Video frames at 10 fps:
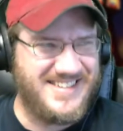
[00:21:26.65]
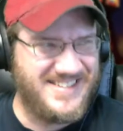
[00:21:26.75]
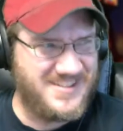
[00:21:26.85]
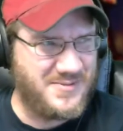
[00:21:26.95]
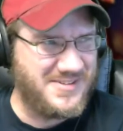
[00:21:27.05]

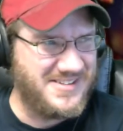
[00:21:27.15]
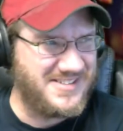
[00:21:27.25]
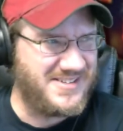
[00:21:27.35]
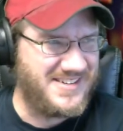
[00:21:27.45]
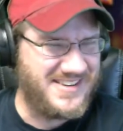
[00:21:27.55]
Okay, so
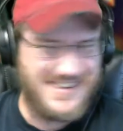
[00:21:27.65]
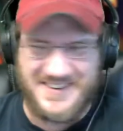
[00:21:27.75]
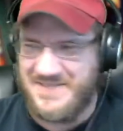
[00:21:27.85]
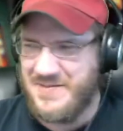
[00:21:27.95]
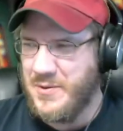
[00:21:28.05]

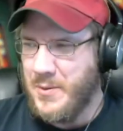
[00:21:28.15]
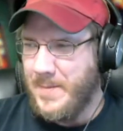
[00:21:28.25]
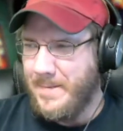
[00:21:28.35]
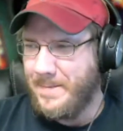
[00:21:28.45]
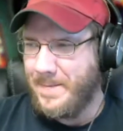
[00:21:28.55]
the
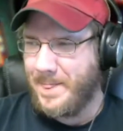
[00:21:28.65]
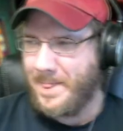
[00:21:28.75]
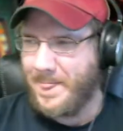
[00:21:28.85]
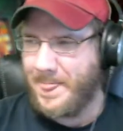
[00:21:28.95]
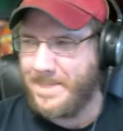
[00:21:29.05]
first version
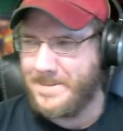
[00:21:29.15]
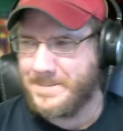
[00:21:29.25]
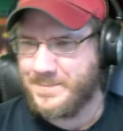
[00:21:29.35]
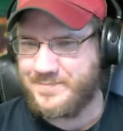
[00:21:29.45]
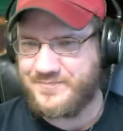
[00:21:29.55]
of it,
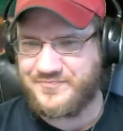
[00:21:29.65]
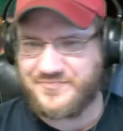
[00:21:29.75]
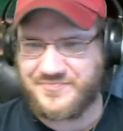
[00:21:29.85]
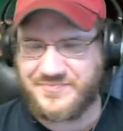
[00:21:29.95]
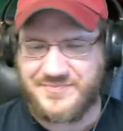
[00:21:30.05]
the Humble
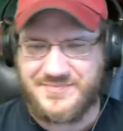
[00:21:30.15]
Bundle,